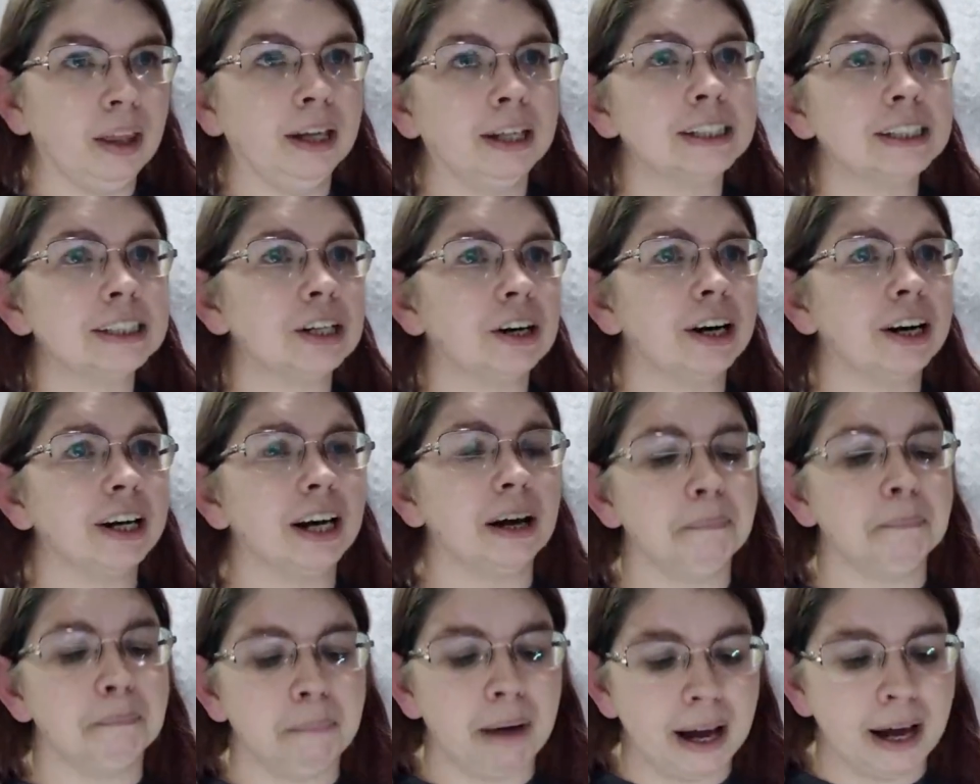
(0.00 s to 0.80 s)
So I
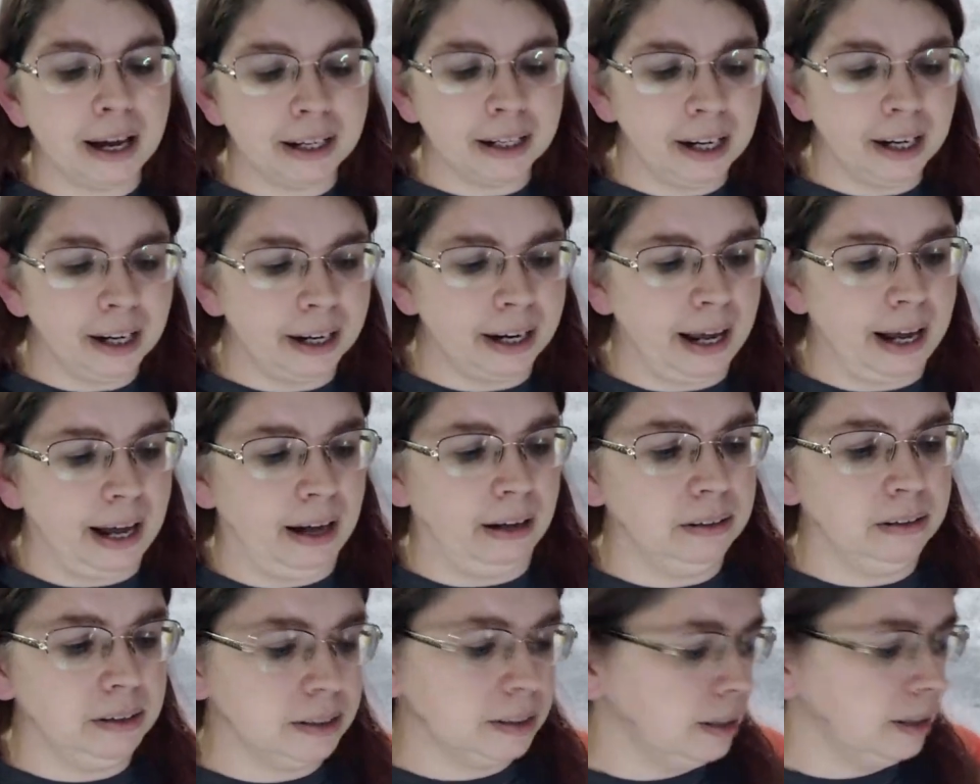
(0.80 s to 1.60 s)
got mine cut
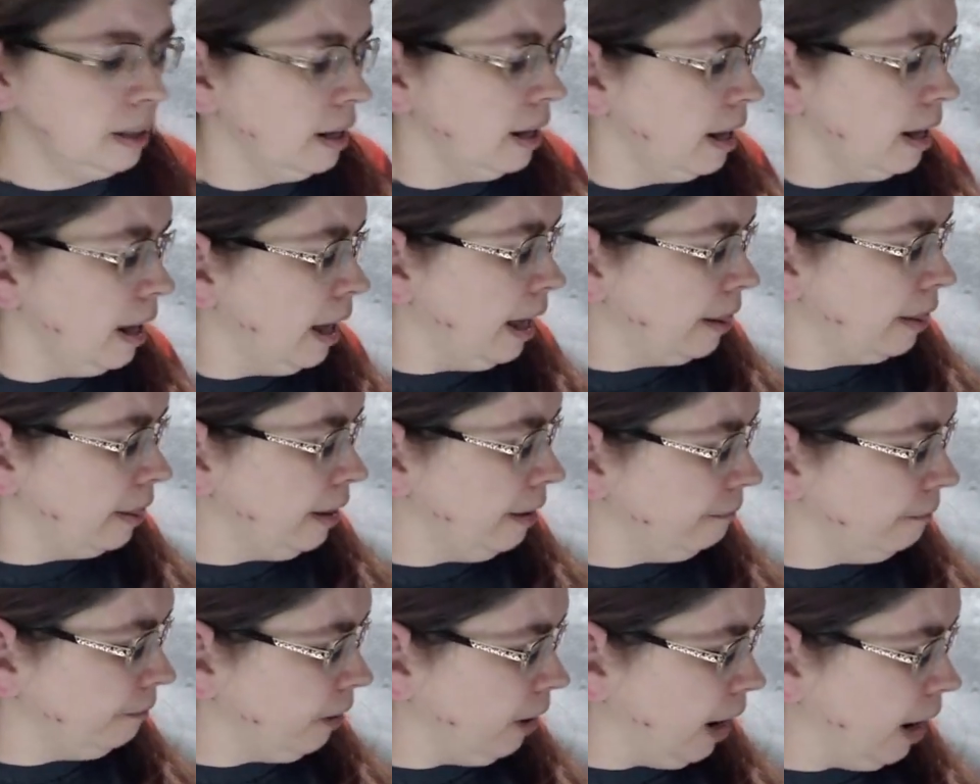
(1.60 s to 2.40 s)
out.
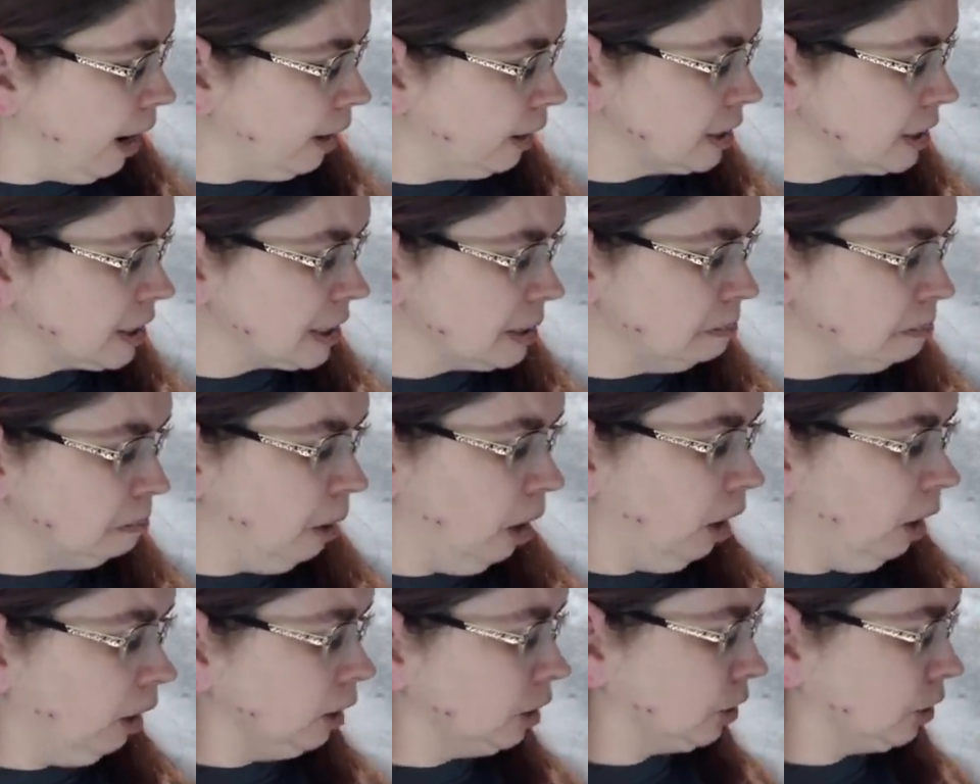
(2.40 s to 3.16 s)
Then for our small